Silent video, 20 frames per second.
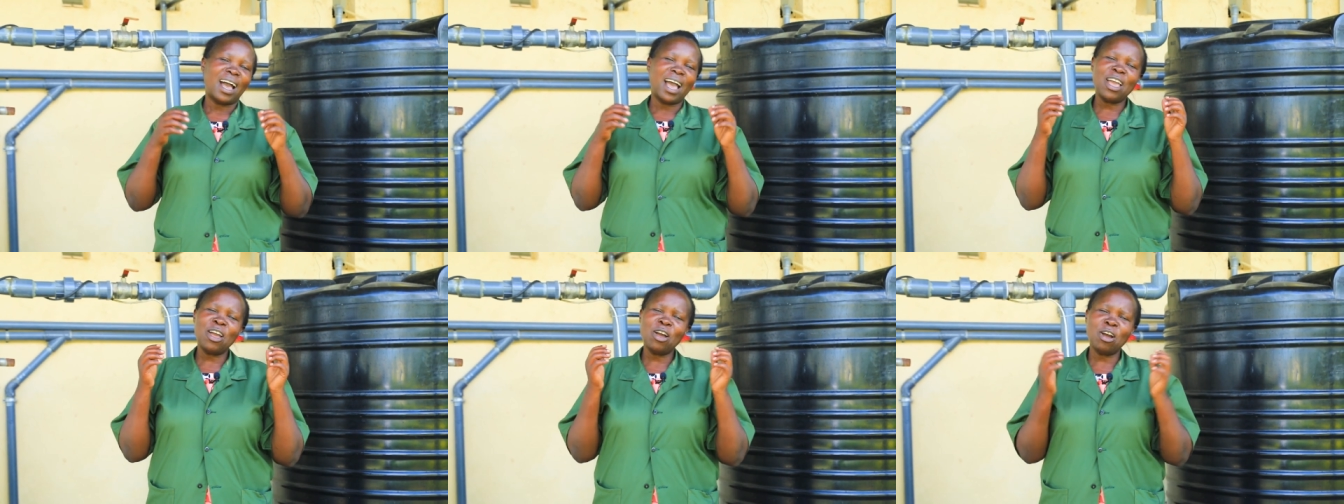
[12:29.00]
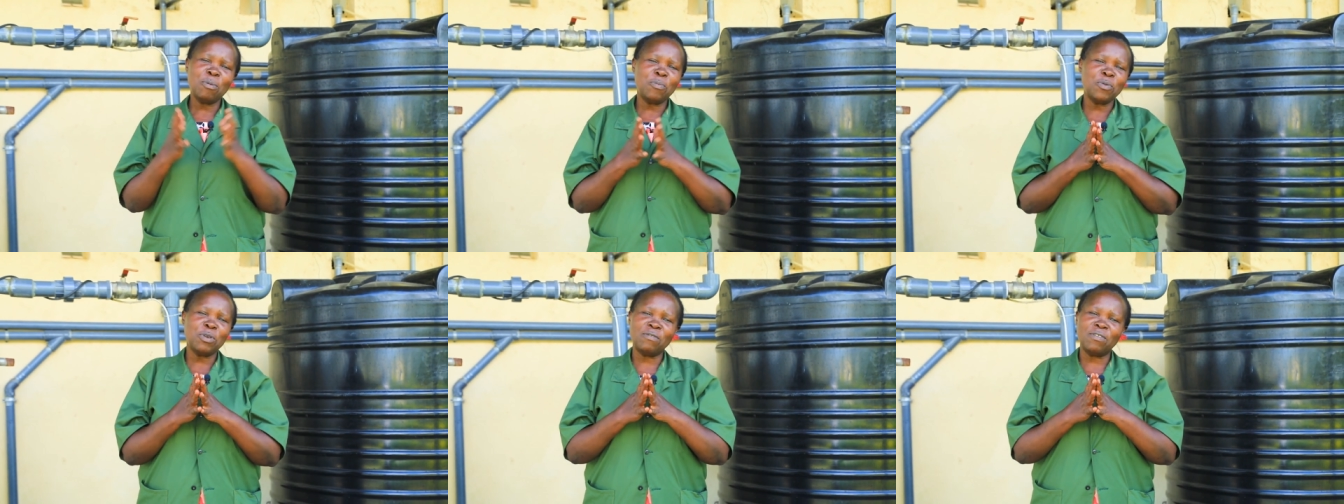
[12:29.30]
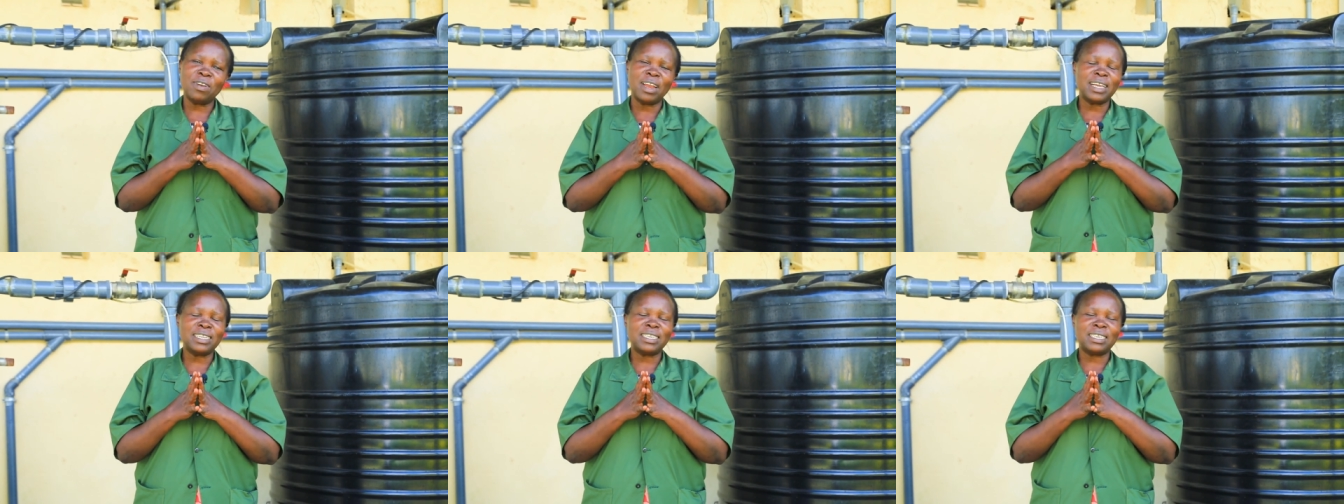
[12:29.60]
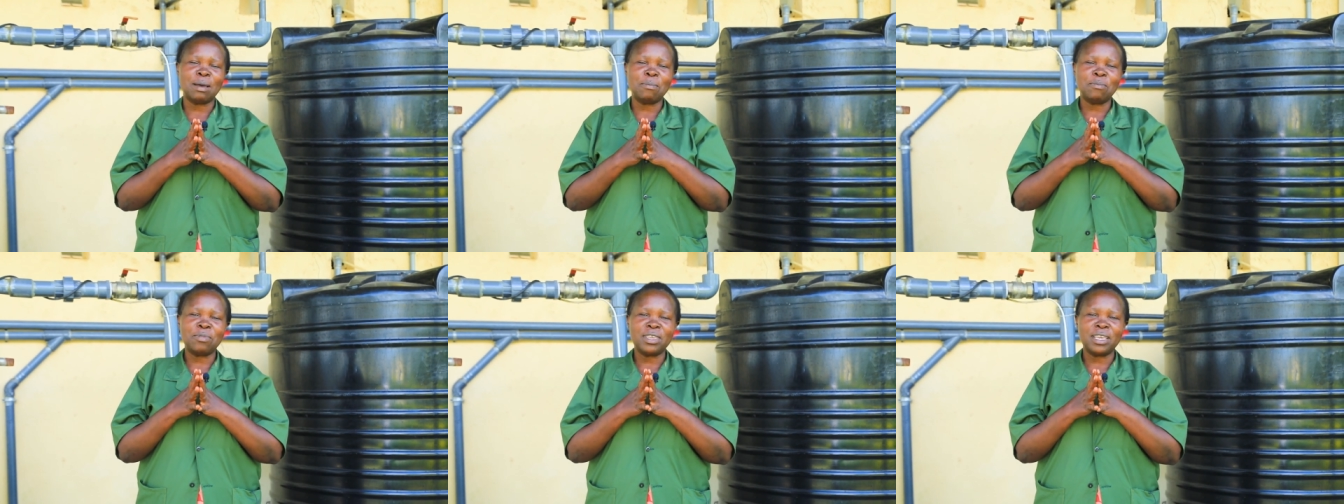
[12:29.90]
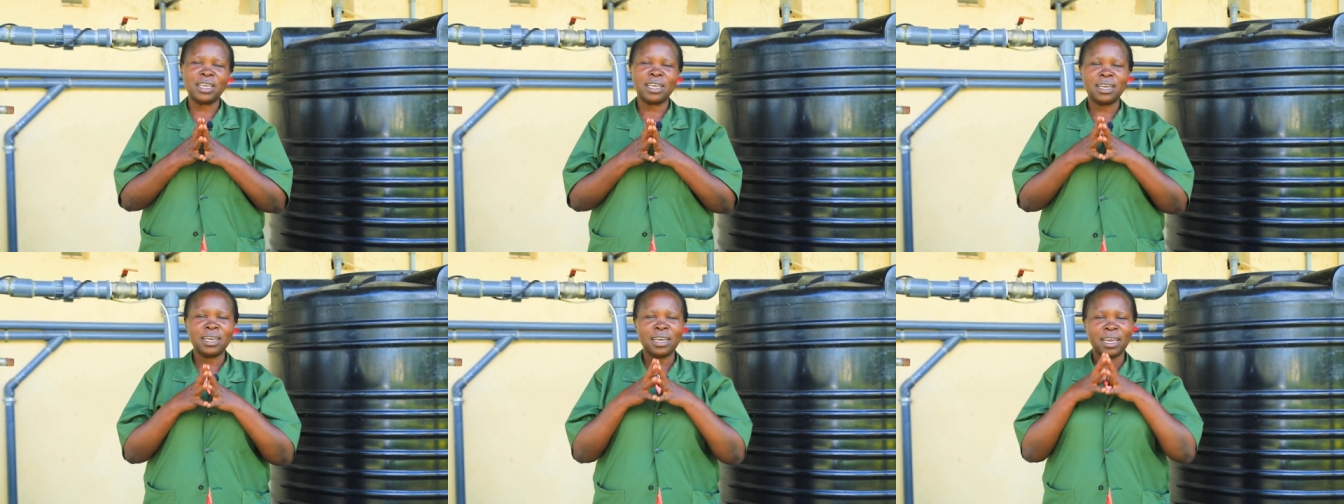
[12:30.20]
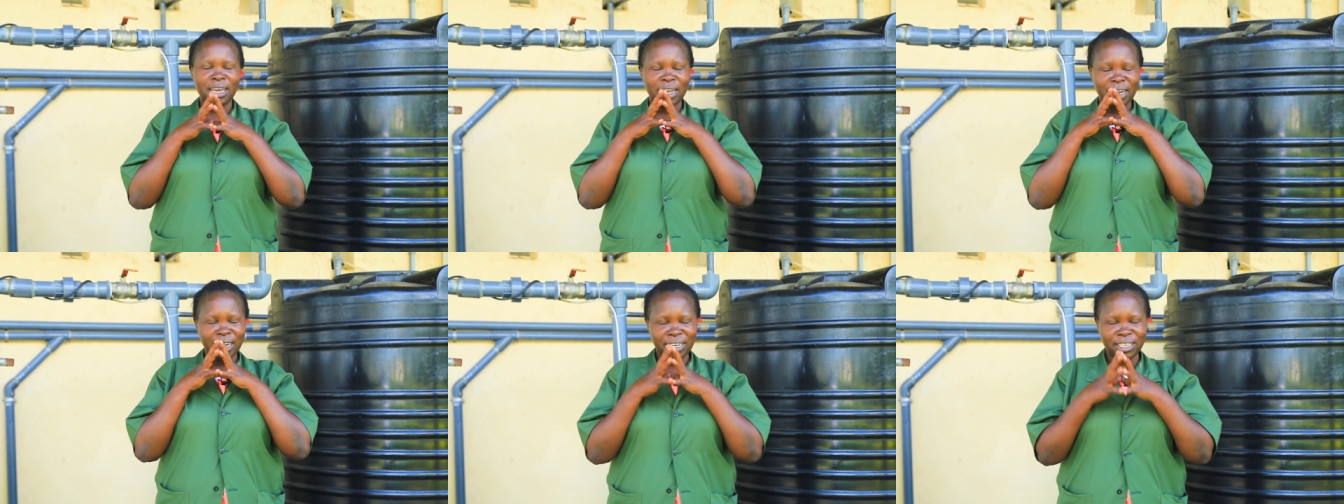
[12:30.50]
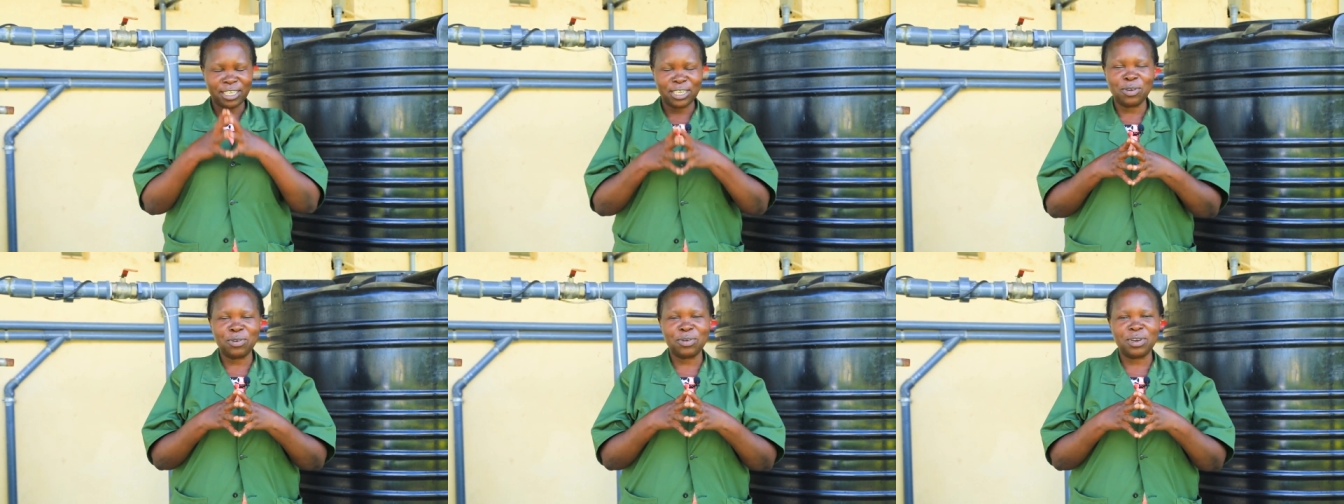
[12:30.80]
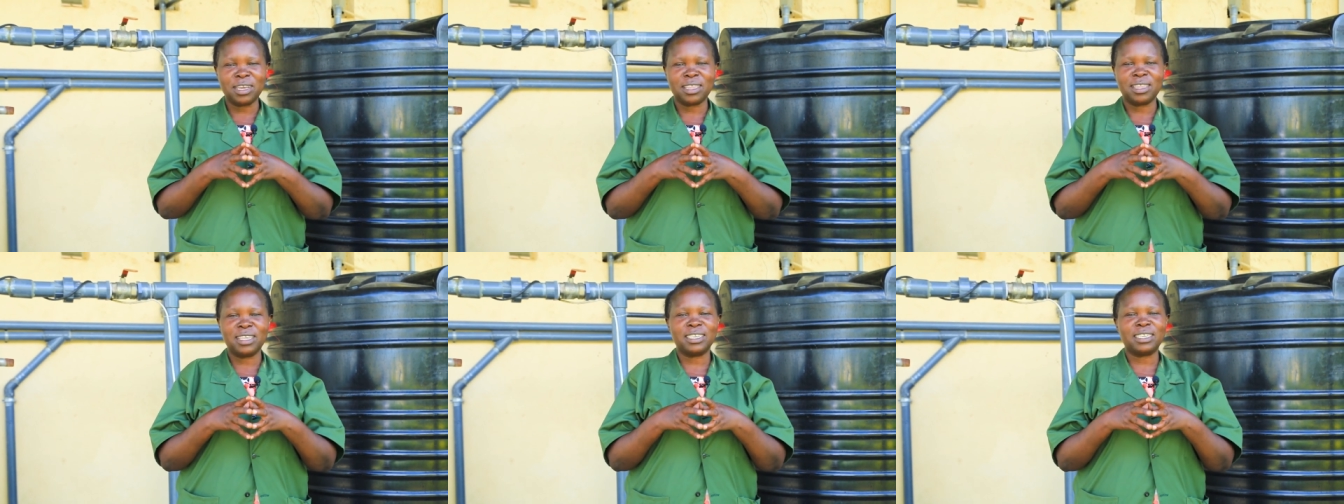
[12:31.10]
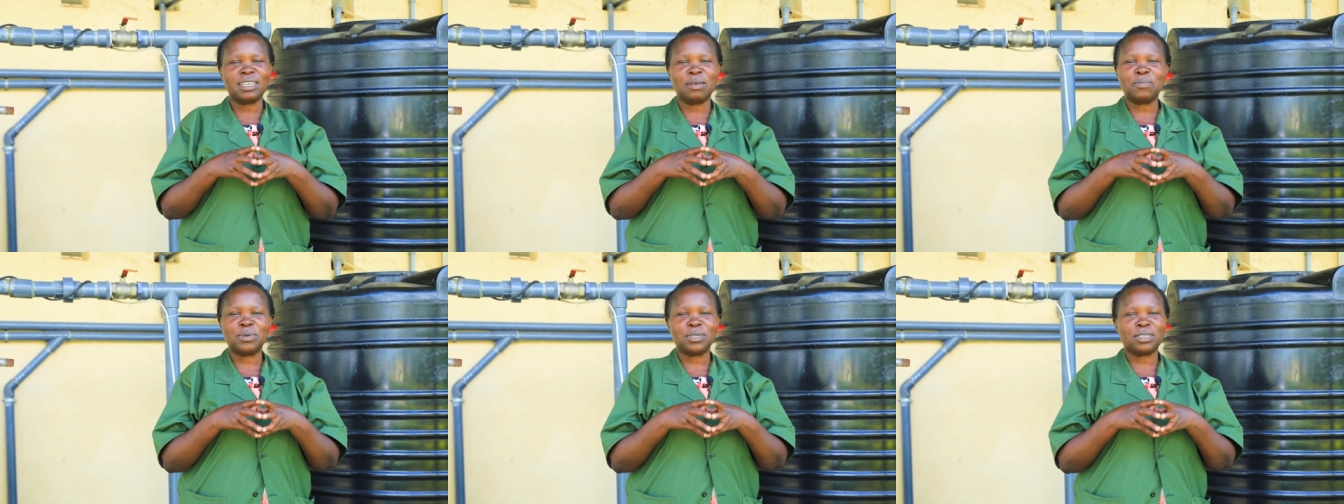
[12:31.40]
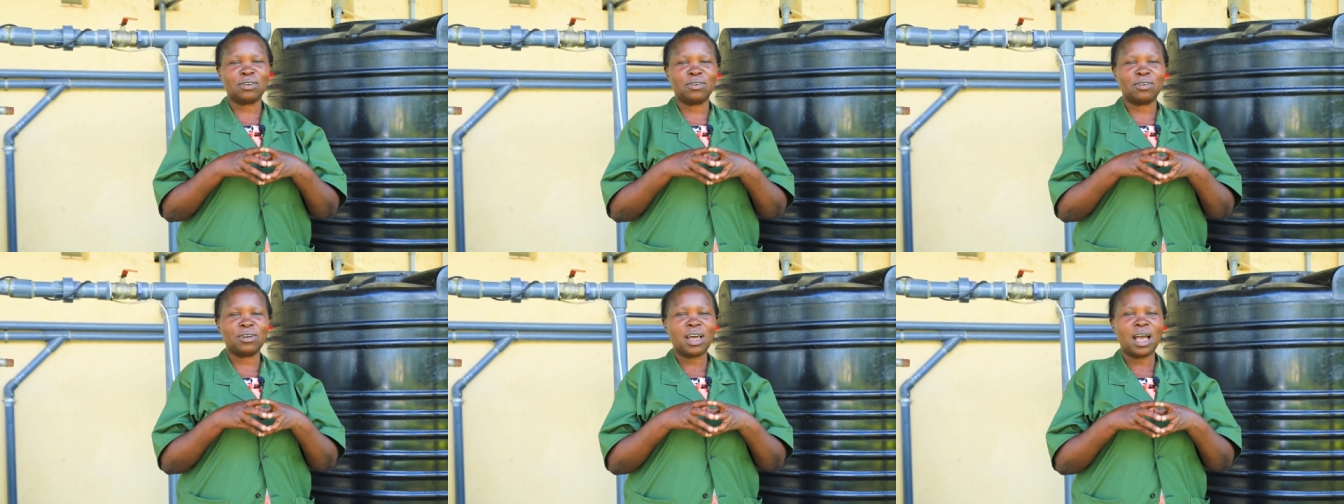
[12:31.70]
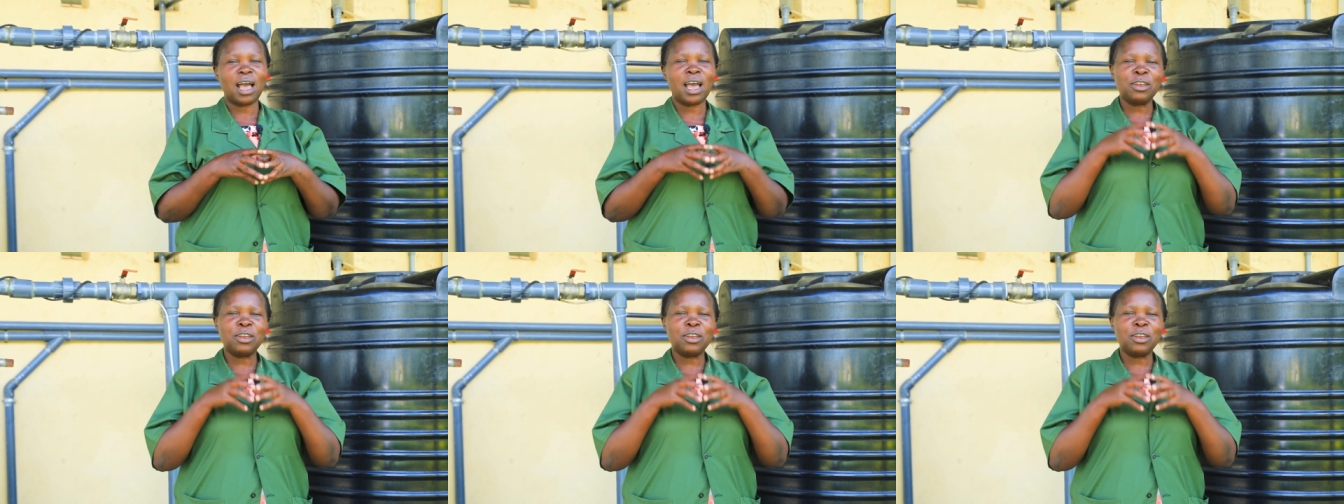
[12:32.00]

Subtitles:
I hope you've learned something during this episode.